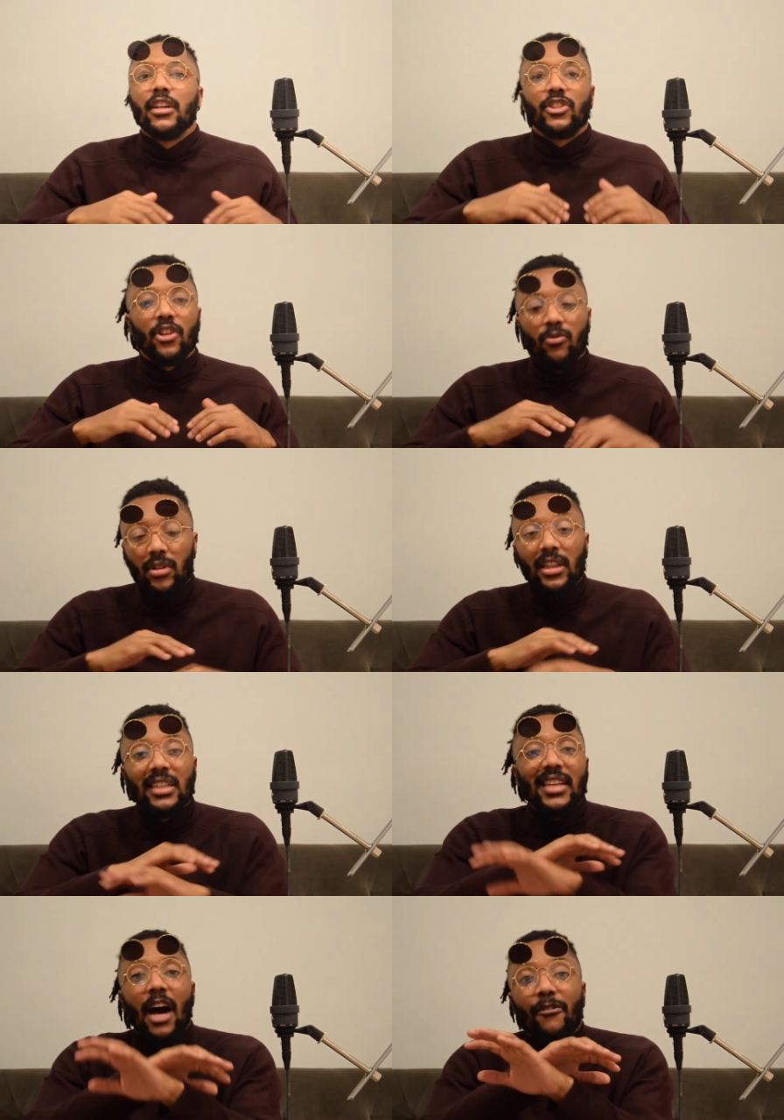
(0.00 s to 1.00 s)
So really,
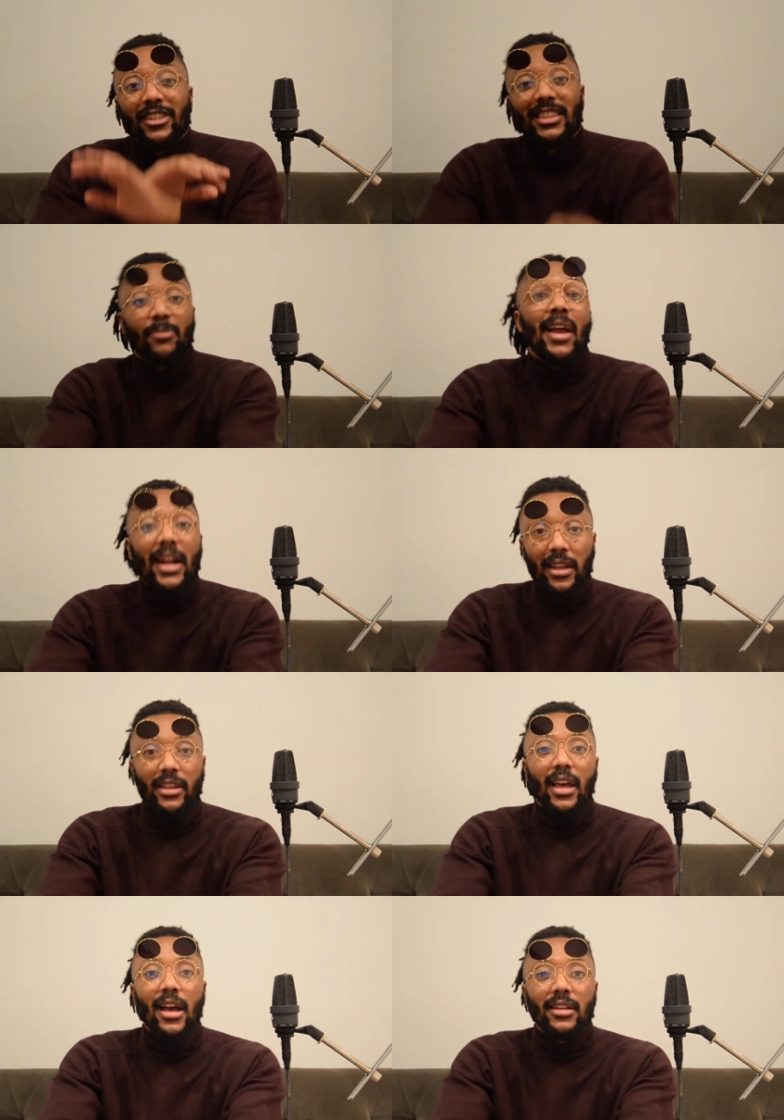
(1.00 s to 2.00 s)
this outfit's just a pain in
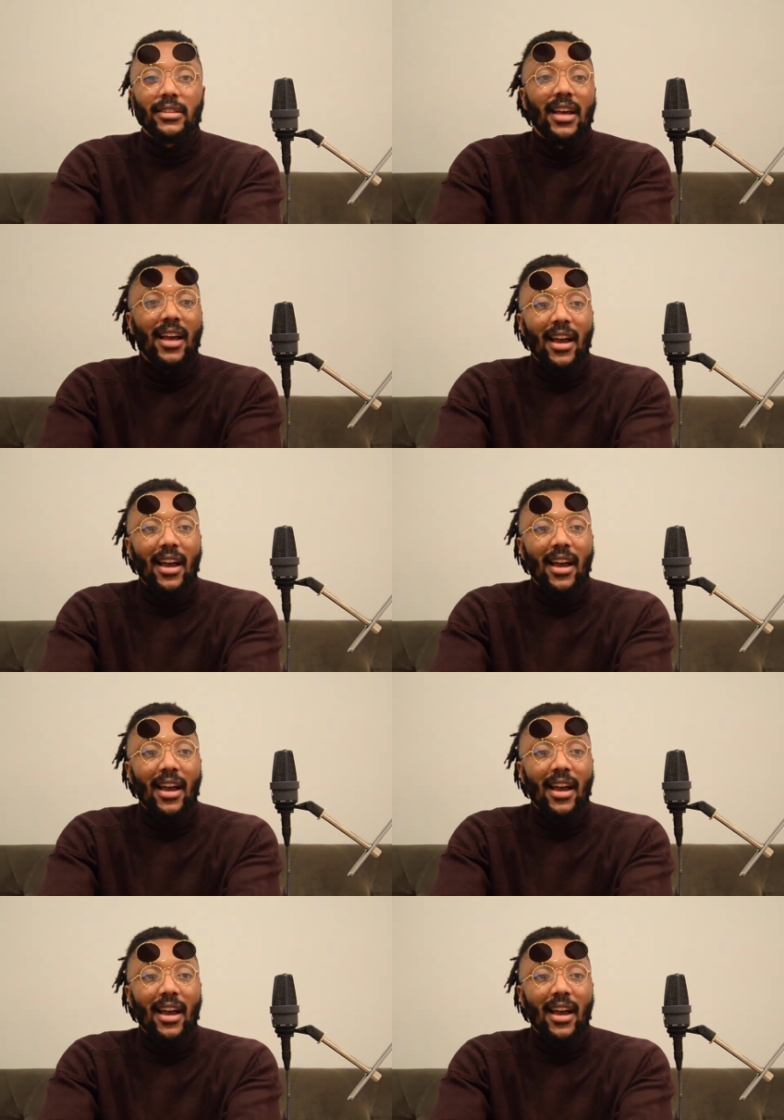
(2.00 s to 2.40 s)
the ass.